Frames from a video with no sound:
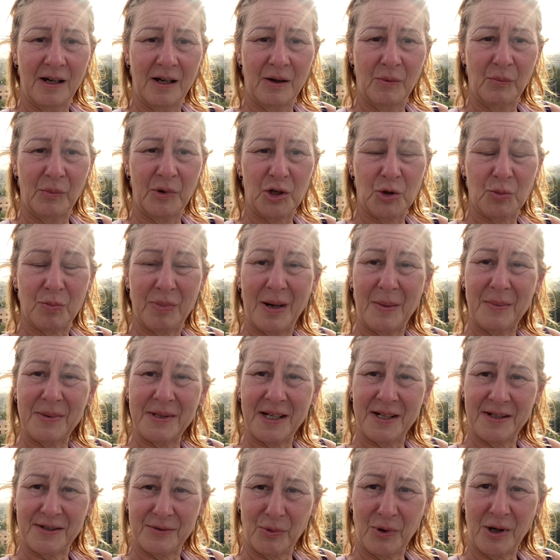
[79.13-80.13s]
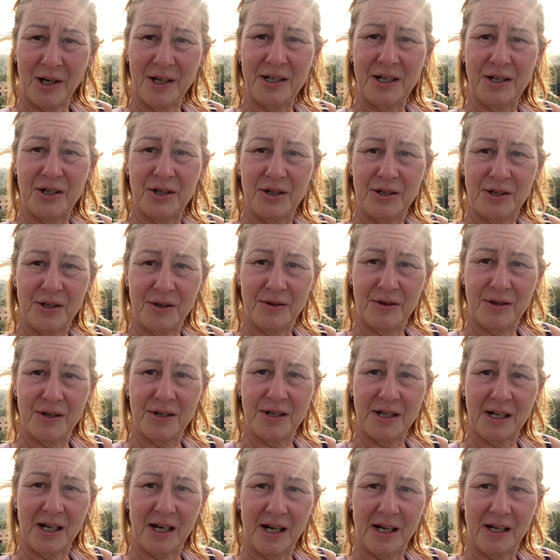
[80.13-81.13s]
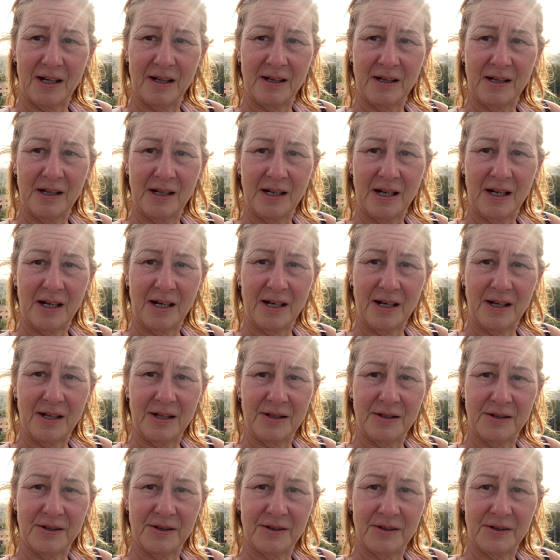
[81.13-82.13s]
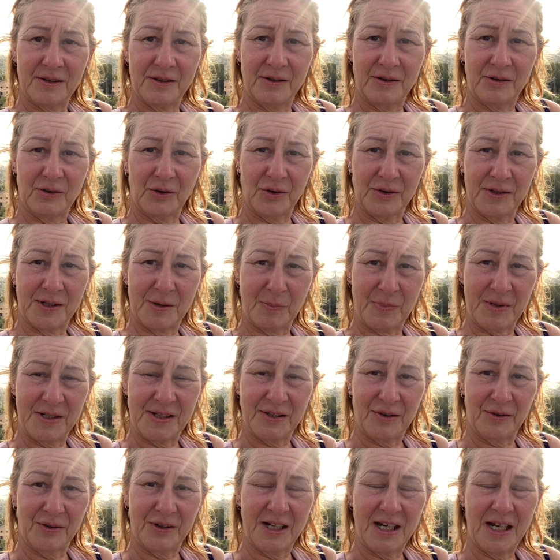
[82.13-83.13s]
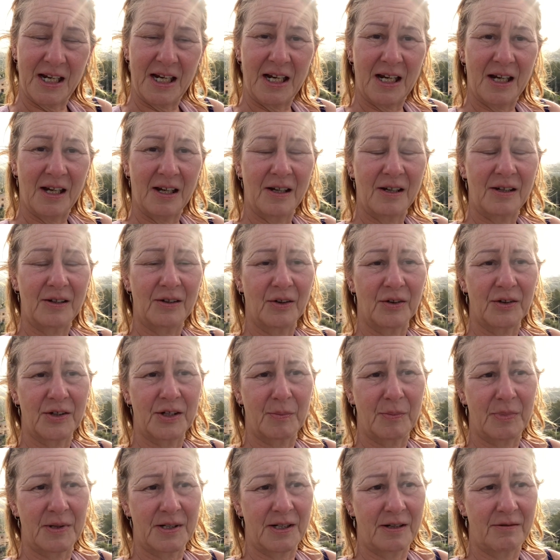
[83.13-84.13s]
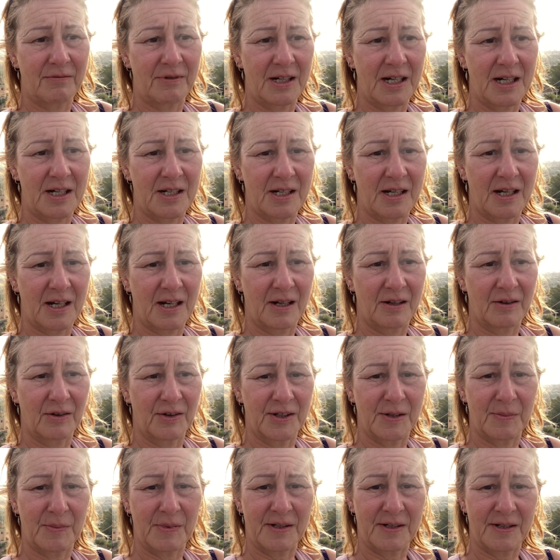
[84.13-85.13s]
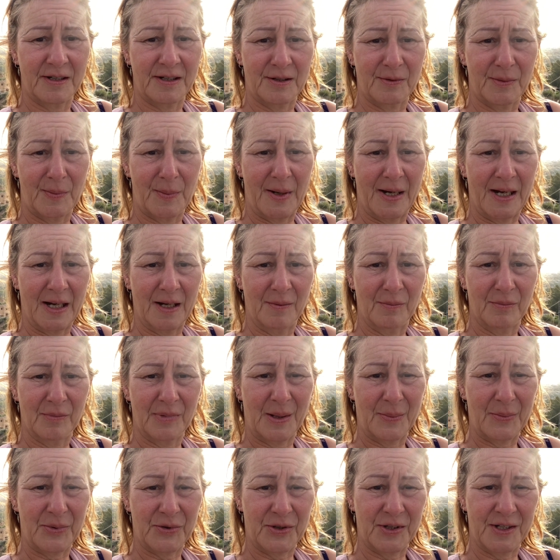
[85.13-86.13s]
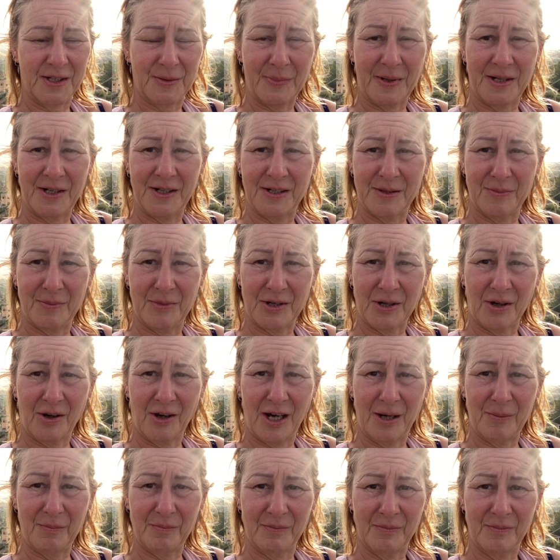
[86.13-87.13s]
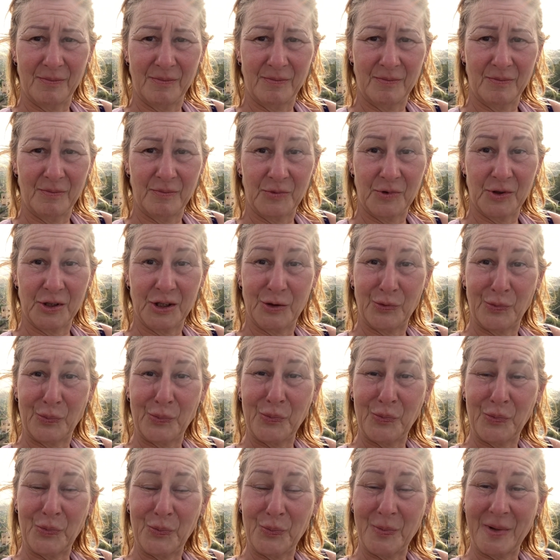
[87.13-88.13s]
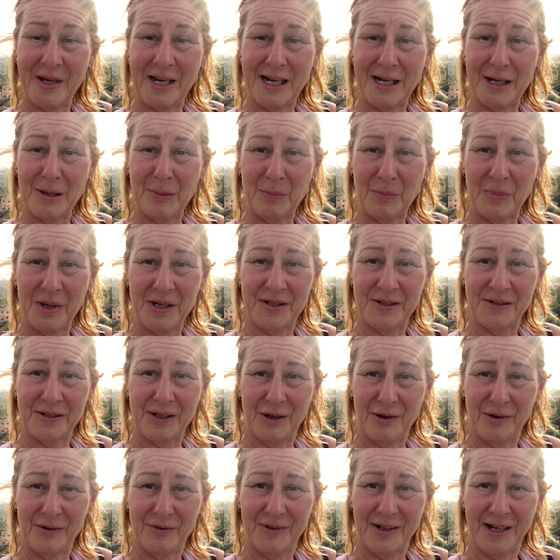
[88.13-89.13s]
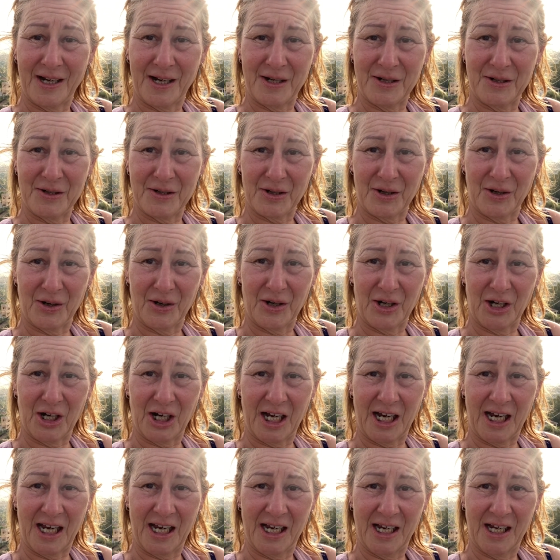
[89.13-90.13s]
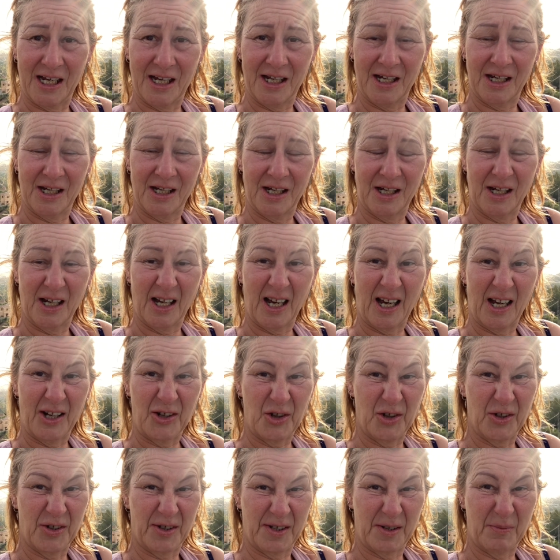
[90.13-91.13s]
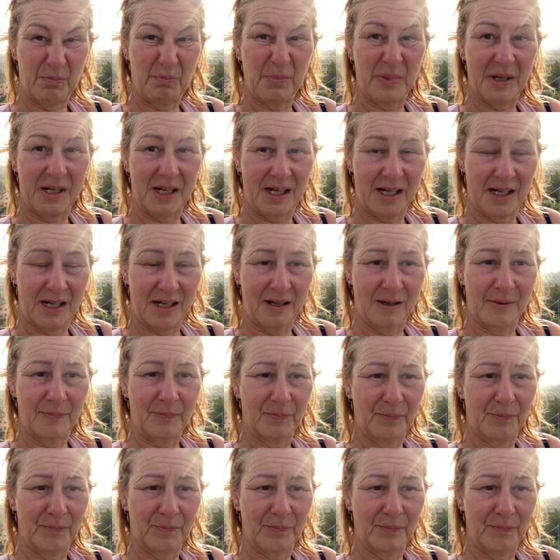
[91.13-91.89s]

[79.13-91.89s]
which perhaps that's what I need to do today, is not so busy on here, not so busy reading, not so busy swimming, perhaps just spend some time, just me, myself, and I, and just be.